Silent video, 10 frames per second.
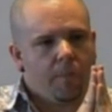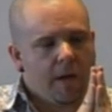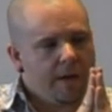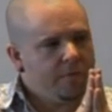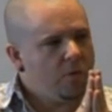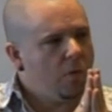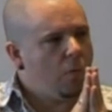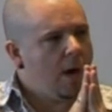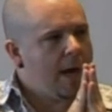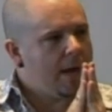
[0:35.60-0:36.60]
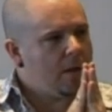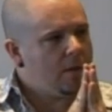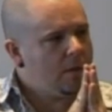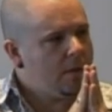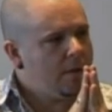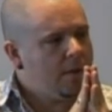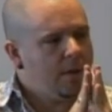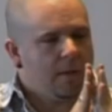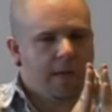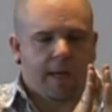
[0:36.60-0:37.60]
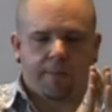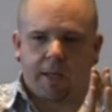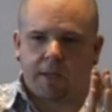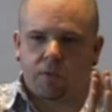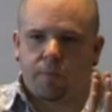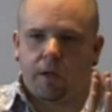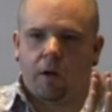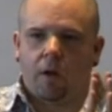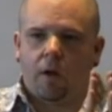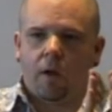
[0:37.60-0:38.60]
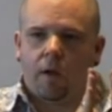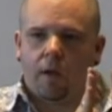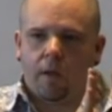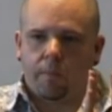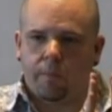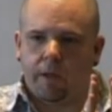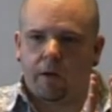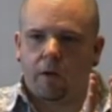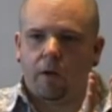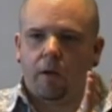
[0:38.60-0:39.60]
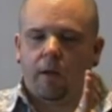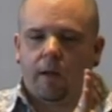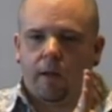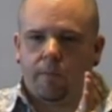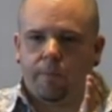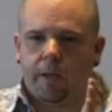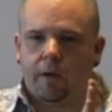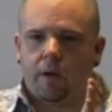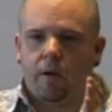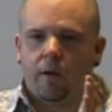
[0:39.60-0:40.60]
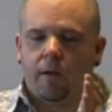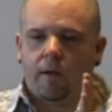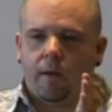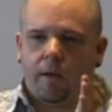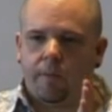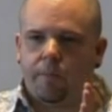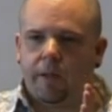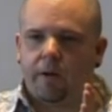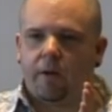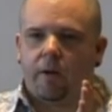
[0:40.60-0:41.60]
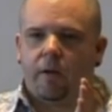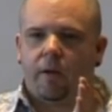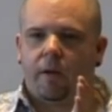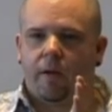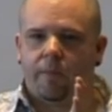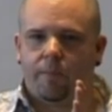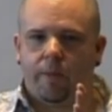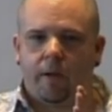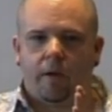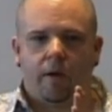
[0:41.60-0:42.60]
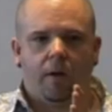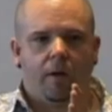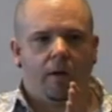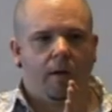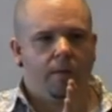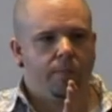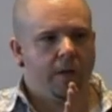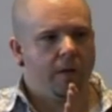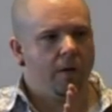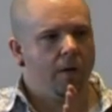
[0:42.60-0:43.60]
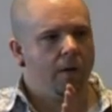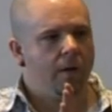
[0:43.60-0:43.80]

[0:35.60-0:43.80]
But after a while, the gap gets bigger and bigger and bigger and bigger and bigger and bigger.